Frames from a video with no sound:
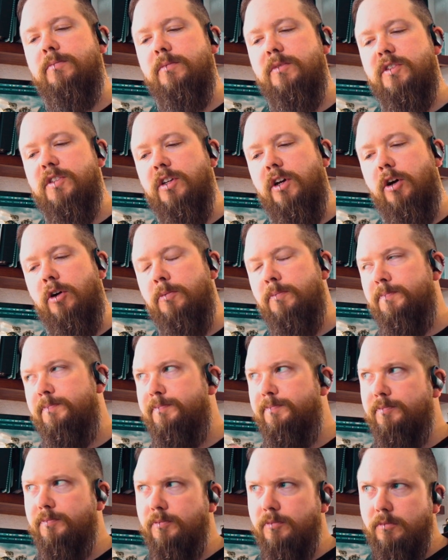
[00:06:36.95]
So
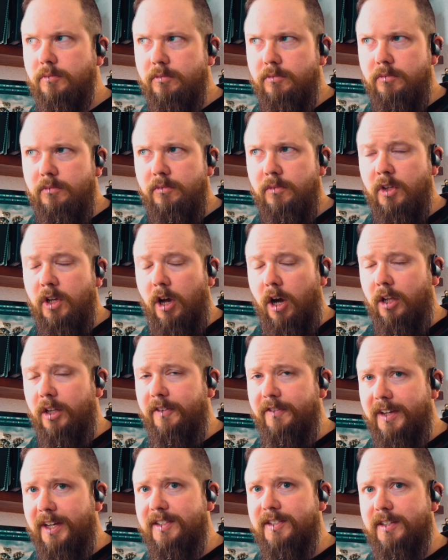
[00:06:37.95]
all
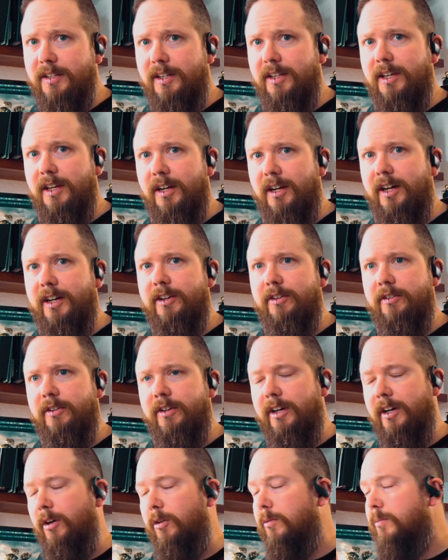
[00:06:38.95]
of that's going to get ironed
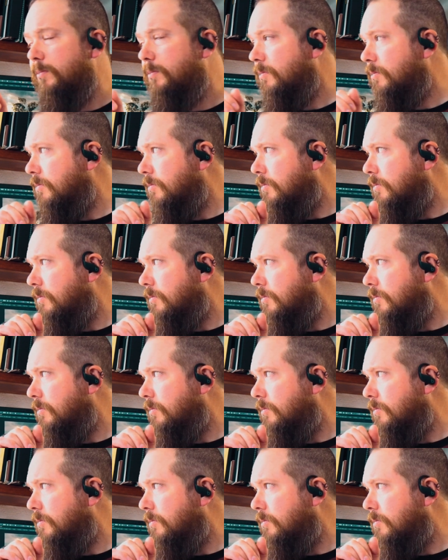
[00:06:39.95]
out